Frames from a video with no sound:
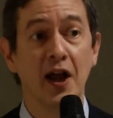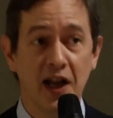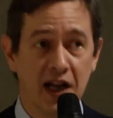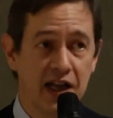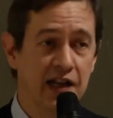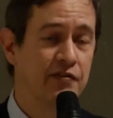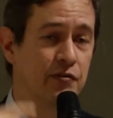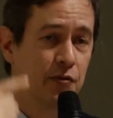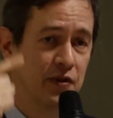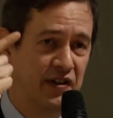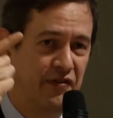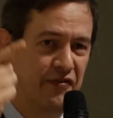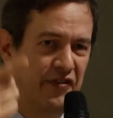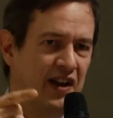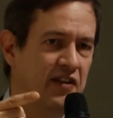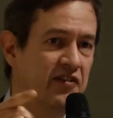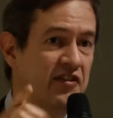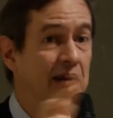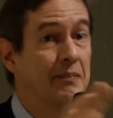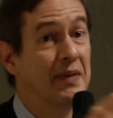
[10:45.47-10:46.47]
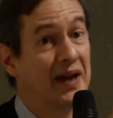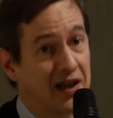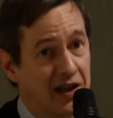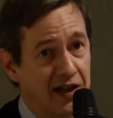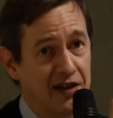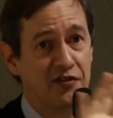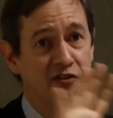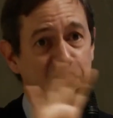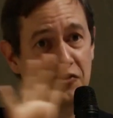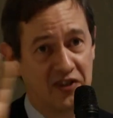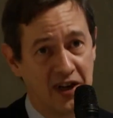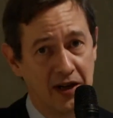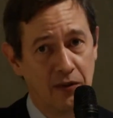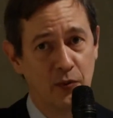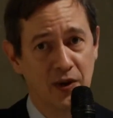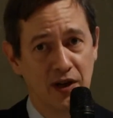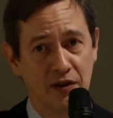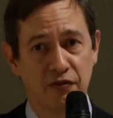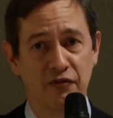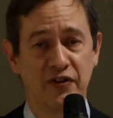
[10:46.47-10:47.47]
If you defend them, at least they
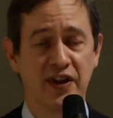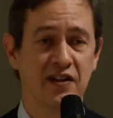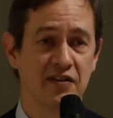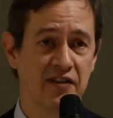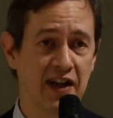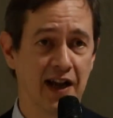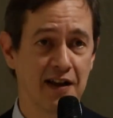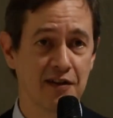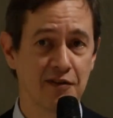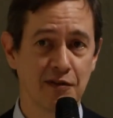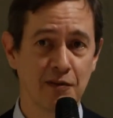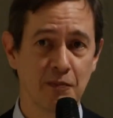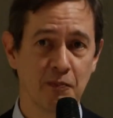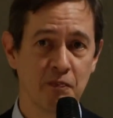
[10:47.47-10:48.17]
will think that.